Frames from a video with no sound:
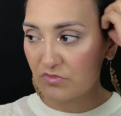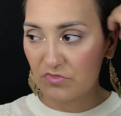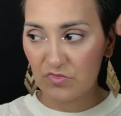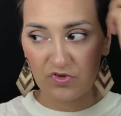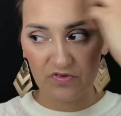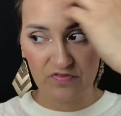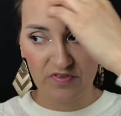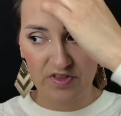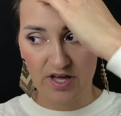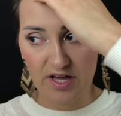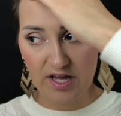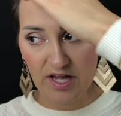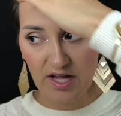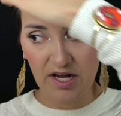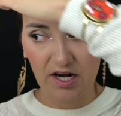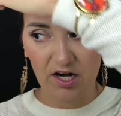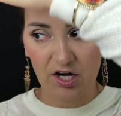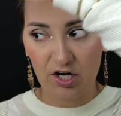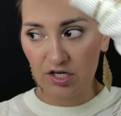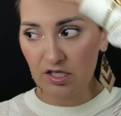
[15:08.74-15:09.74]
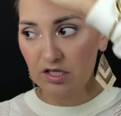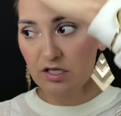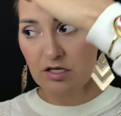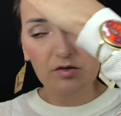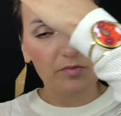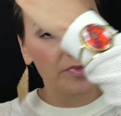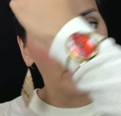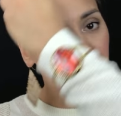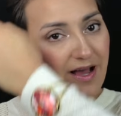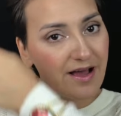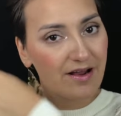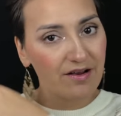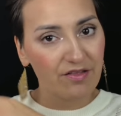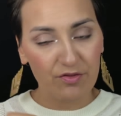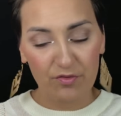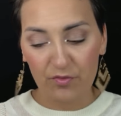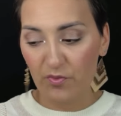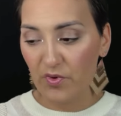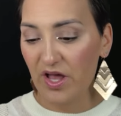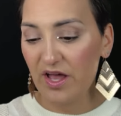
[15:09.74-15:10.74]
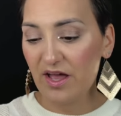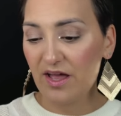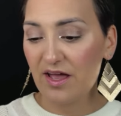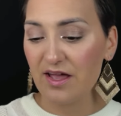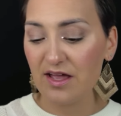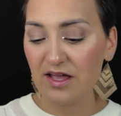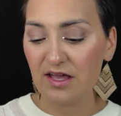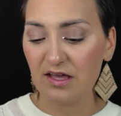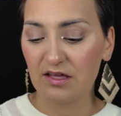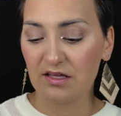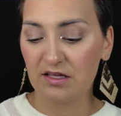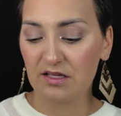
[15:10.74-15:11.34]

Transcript: Move that hair a little bit out of the way.